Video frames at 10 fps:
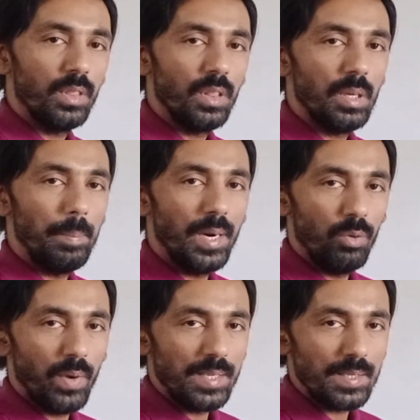blood
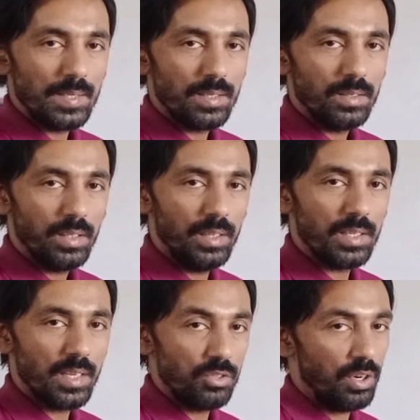vessels in the
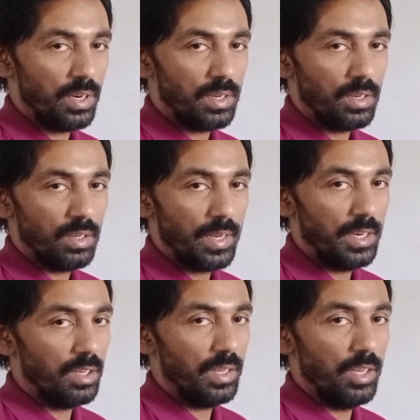sensory retina. And
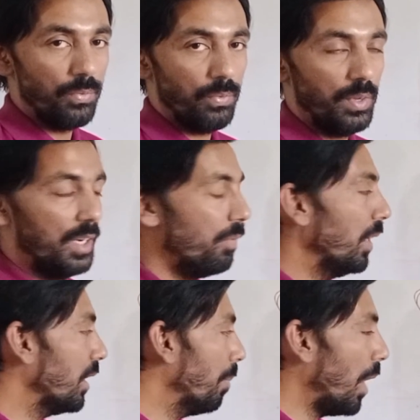if it will
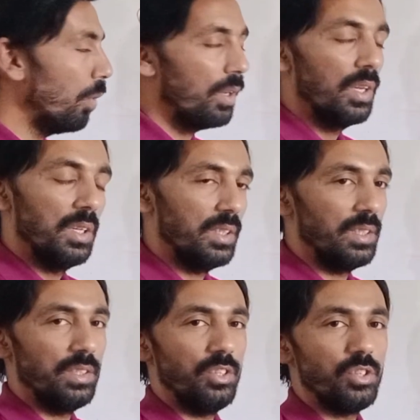come out, then the
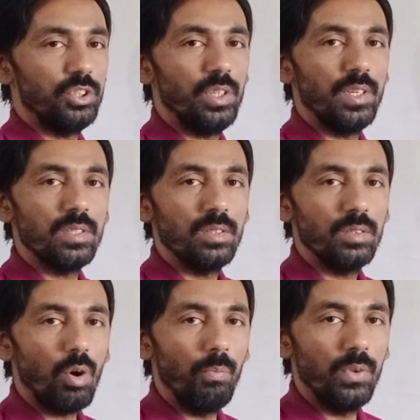destruction is
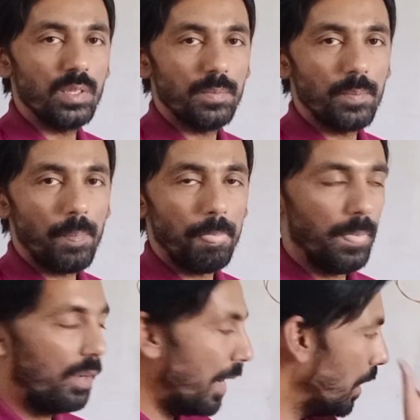obvious,
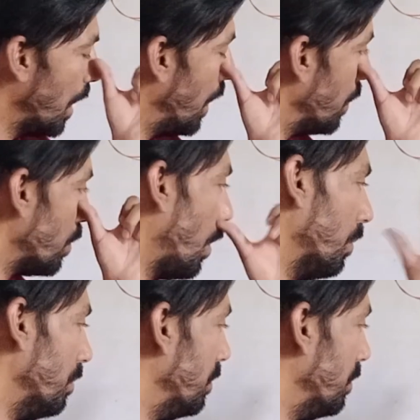right? So now